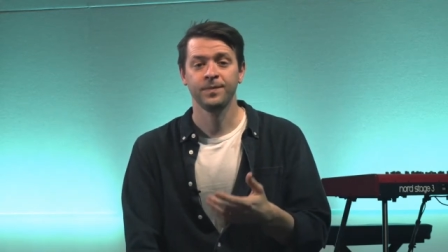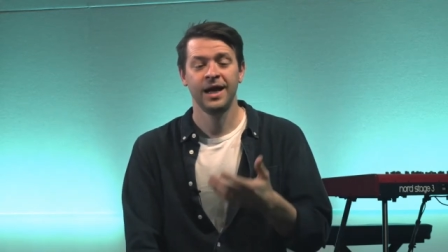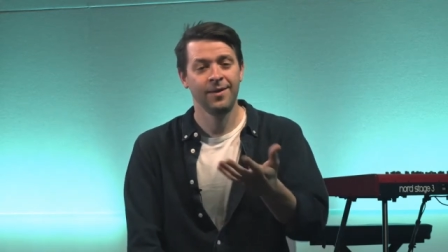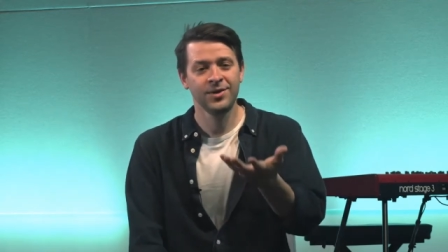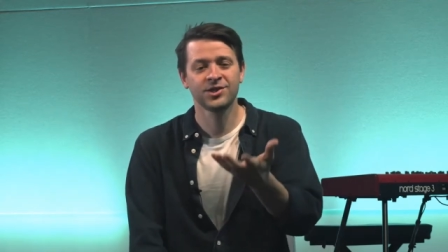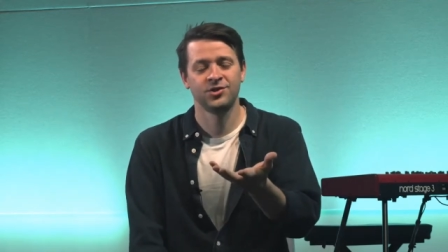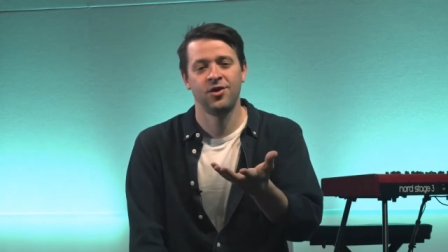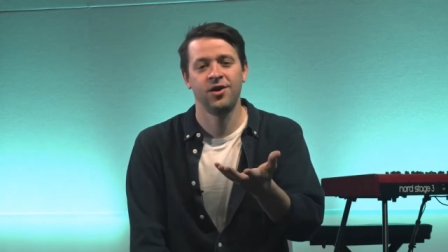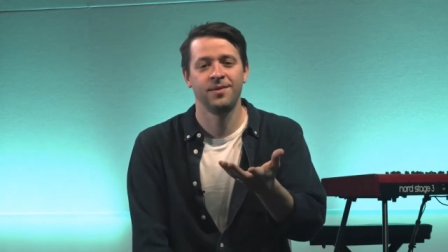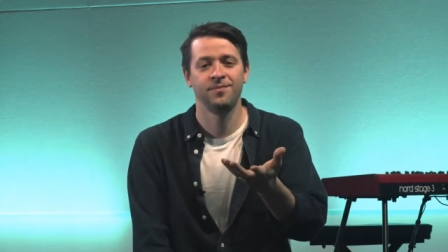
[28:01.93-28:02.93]
How much
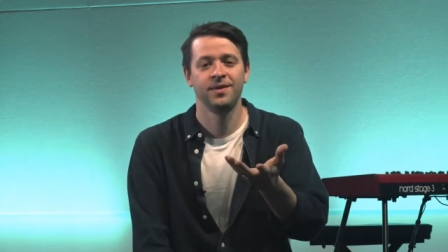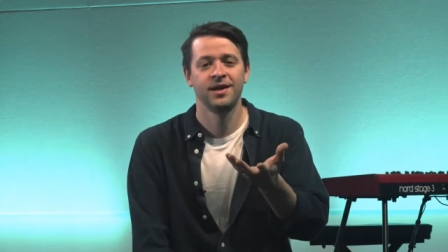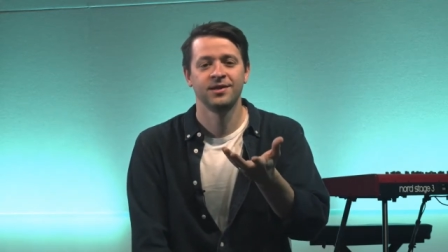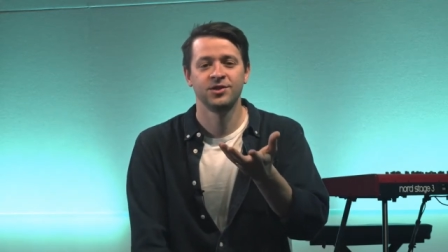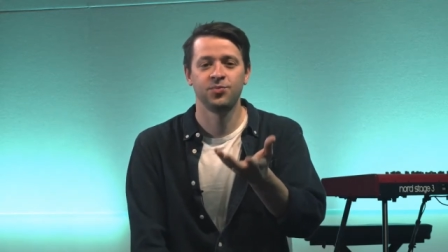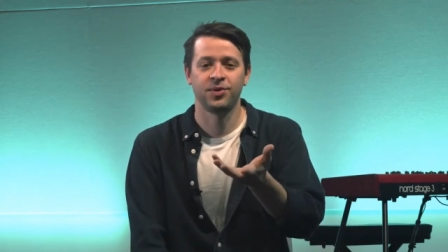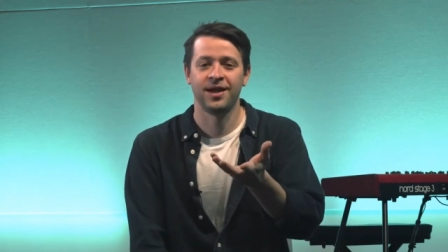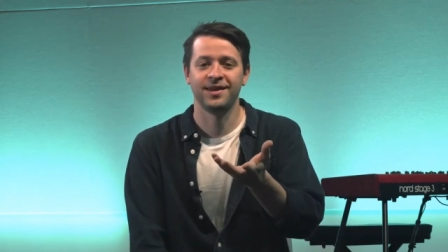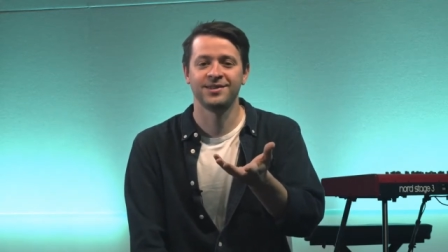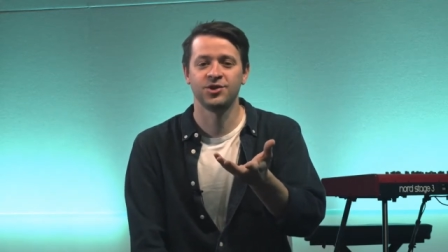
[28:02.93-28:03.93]
time do you
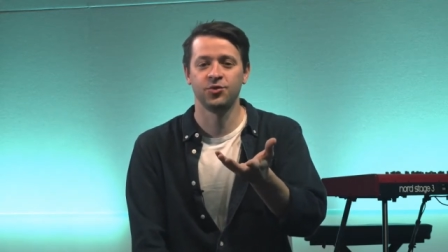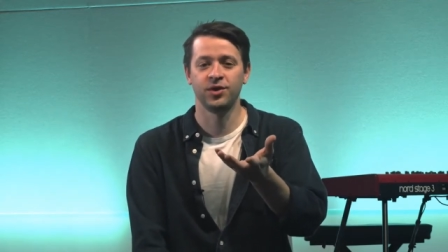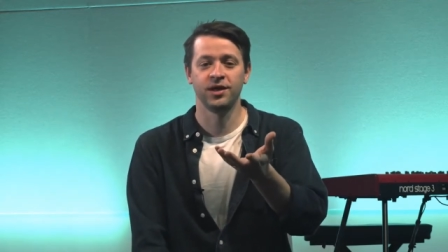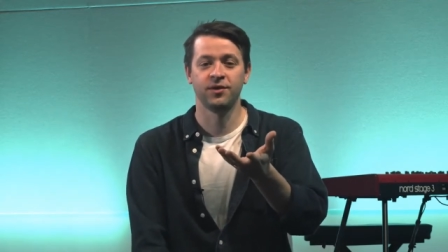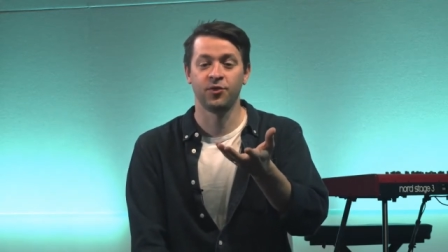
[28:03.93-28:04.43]
plan into your week